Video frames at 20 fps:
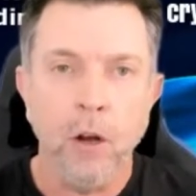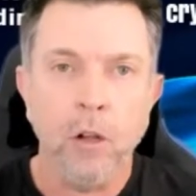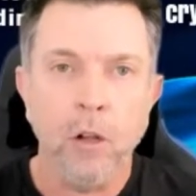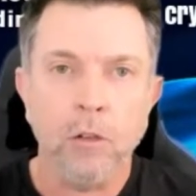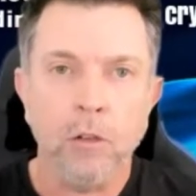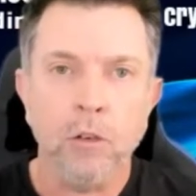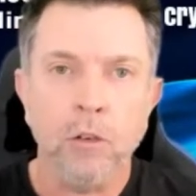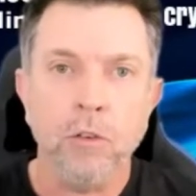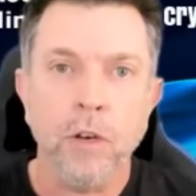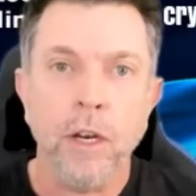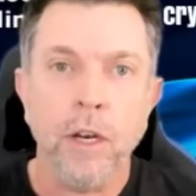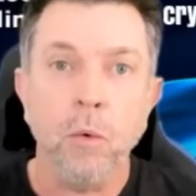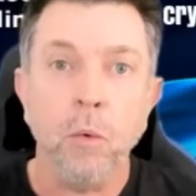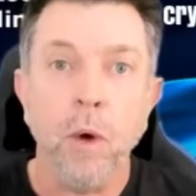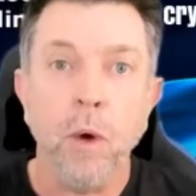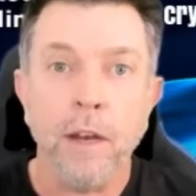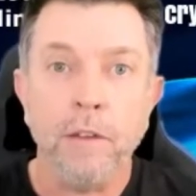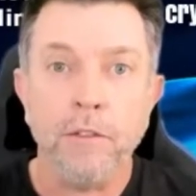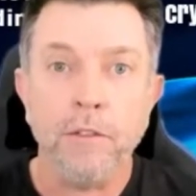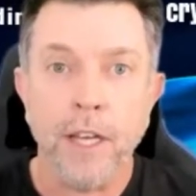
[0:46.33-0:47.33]
Altcoin Trader,
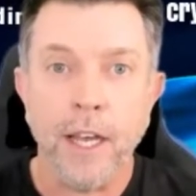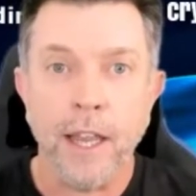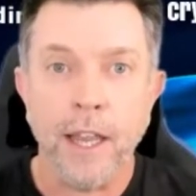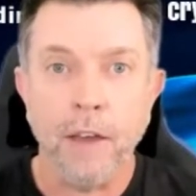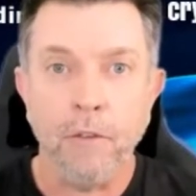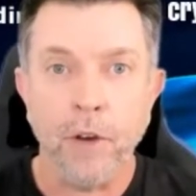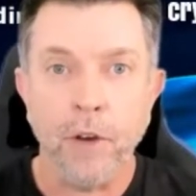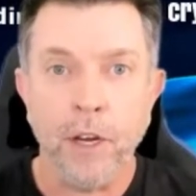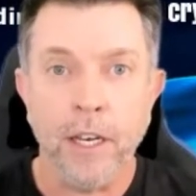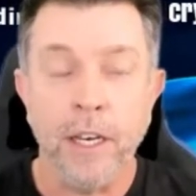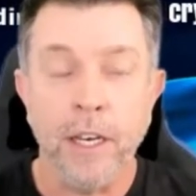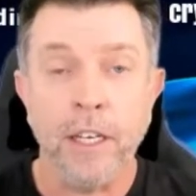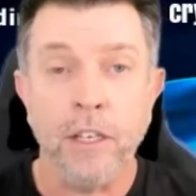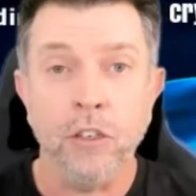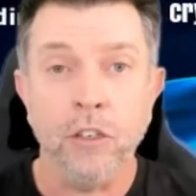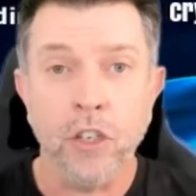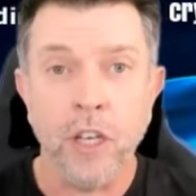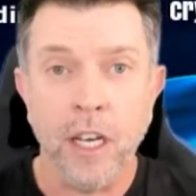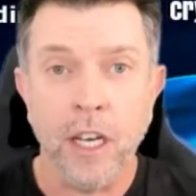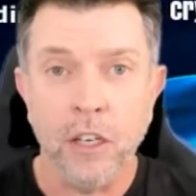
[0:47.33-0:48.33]
one of South African
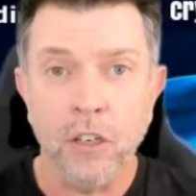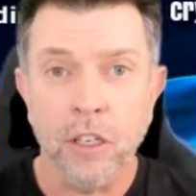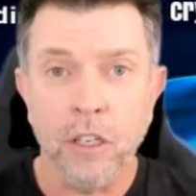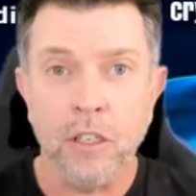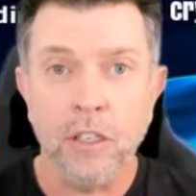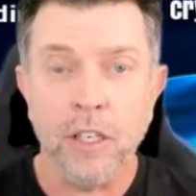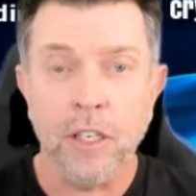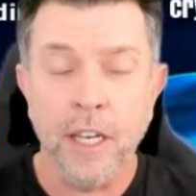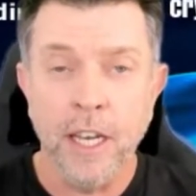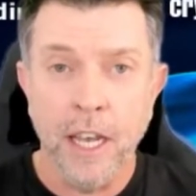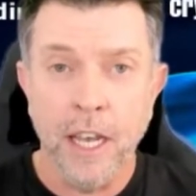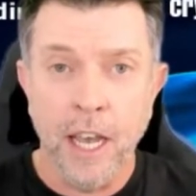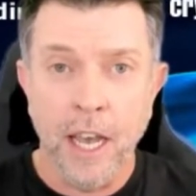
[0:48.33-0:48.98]
exchanges.